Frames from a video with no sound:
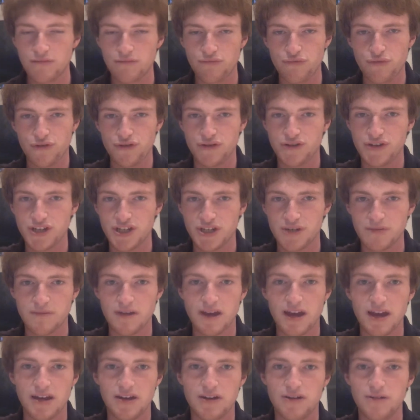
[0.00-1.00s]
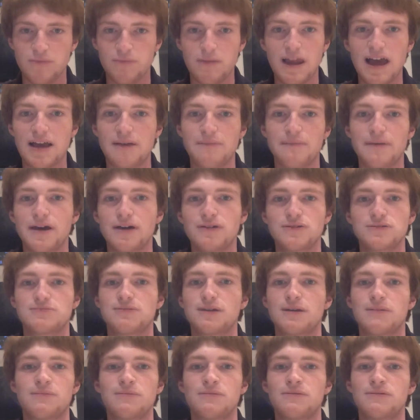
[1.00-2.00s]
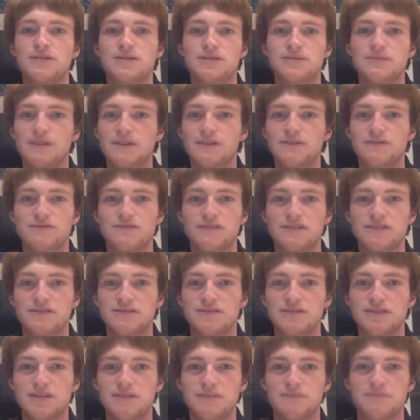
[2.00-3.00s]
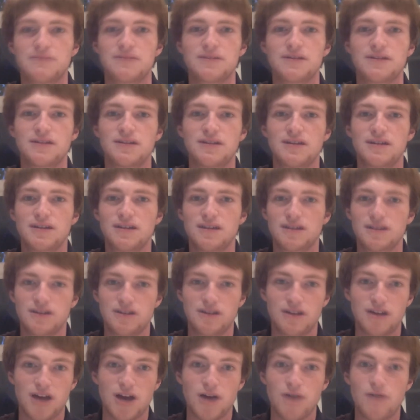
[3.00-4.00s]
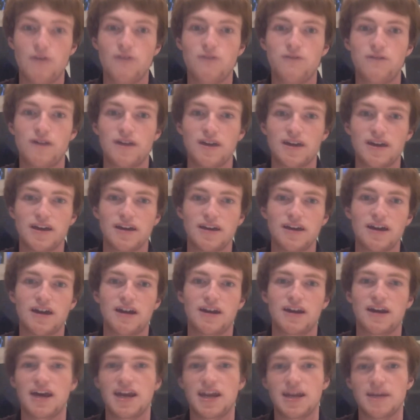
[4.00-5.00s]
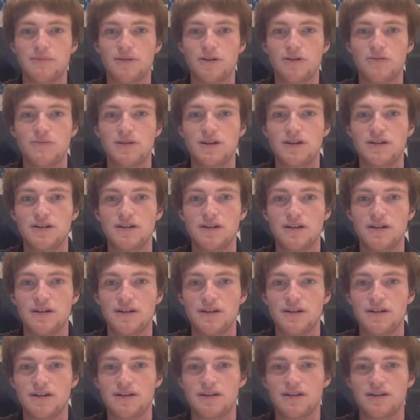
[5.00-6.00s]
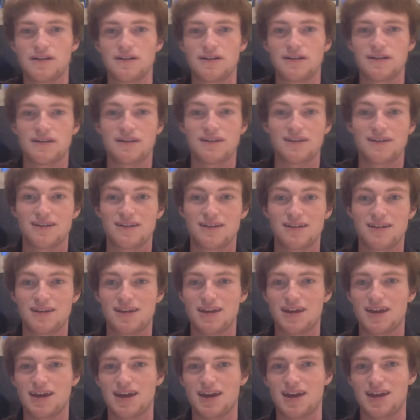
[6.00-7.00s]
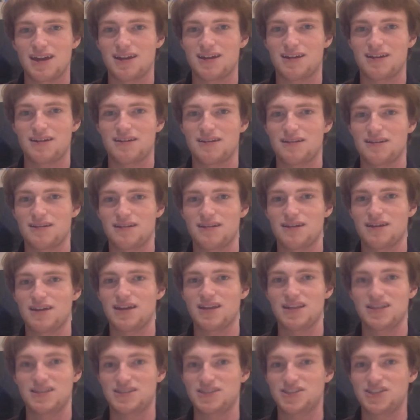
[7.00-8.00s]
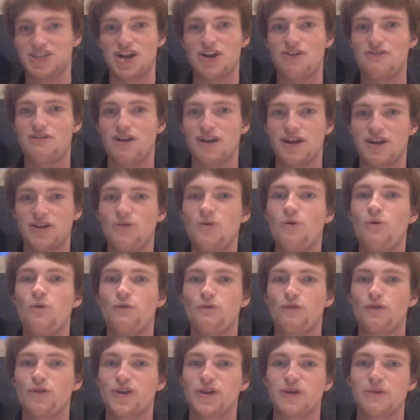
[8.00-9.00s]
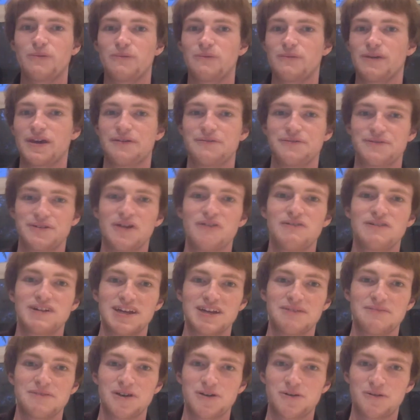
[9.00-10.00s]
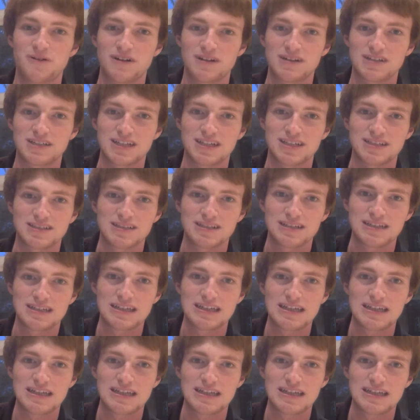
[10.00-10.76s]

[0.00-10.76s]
brutish man who blackmails people into being friends with him, could go off like a gun at any moment, and is generally an awful human being with no redeeming qualities